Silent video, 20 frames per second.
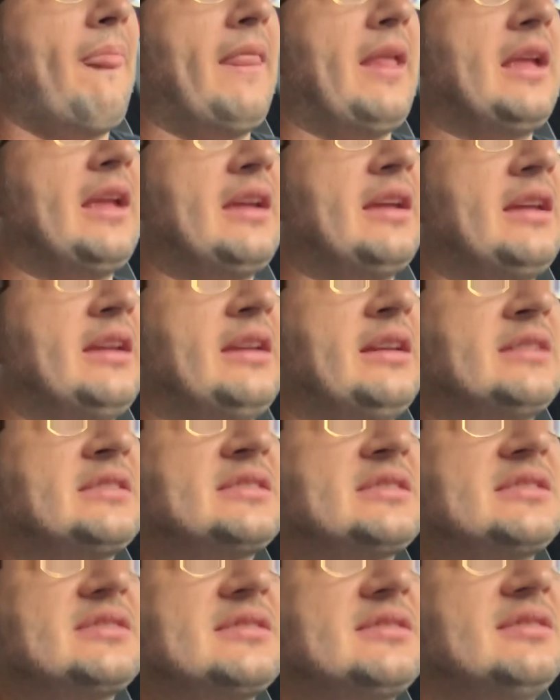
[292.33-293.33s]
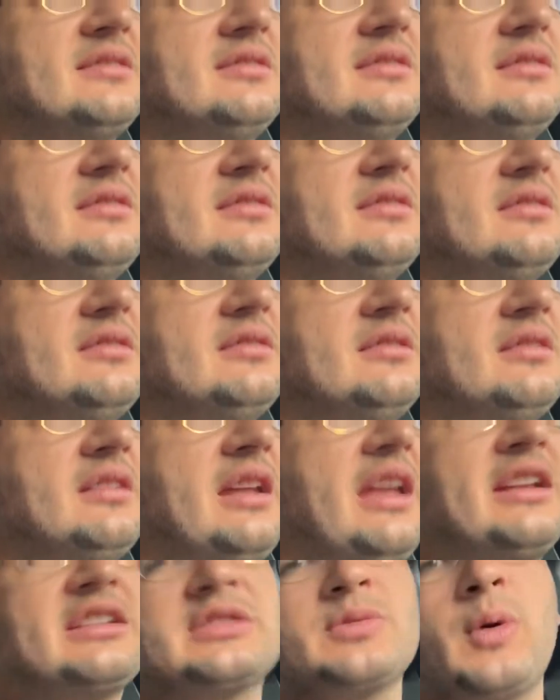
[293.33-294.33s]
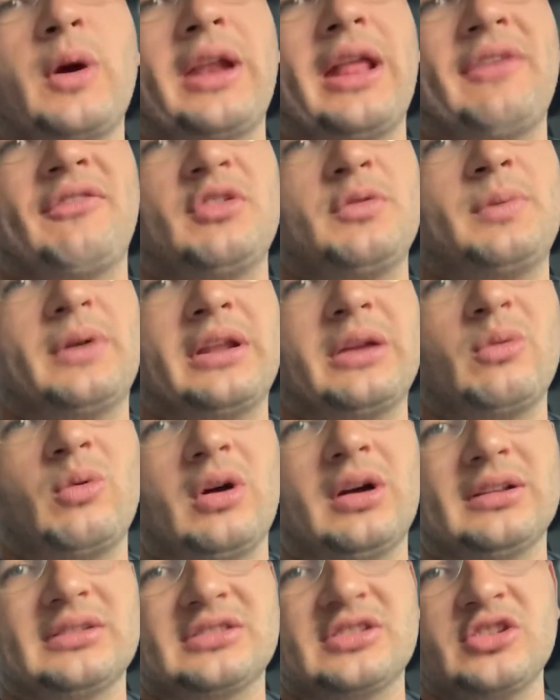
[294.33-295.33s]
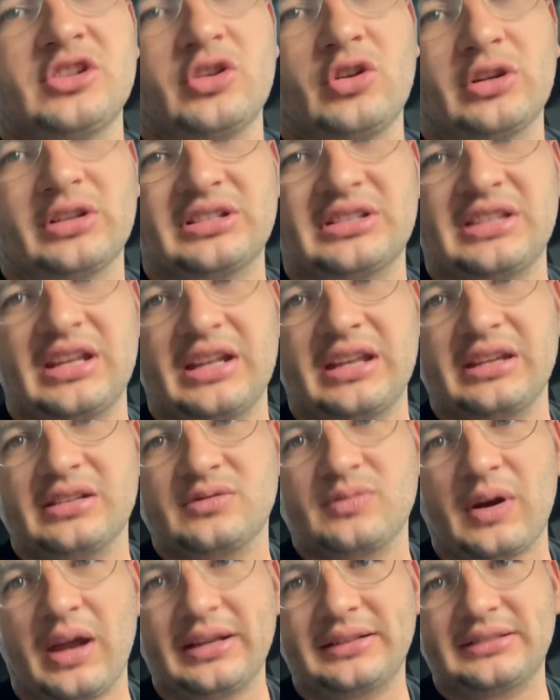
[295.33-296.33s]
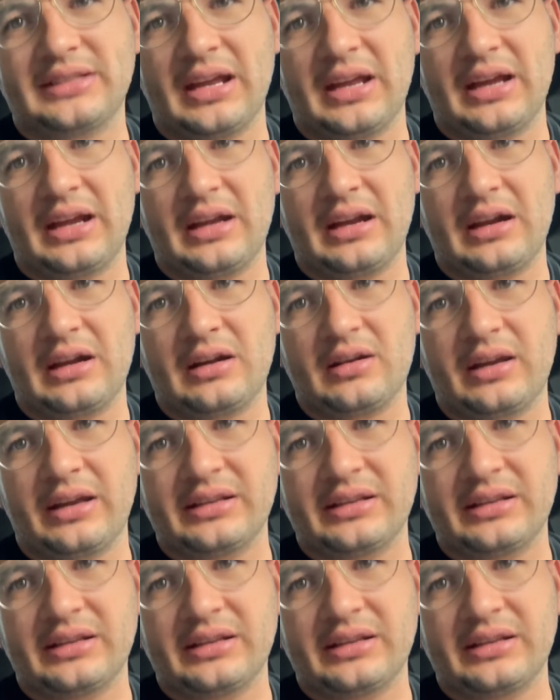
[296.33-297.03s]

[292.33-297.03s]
it's what everybody wants. New York City's right there.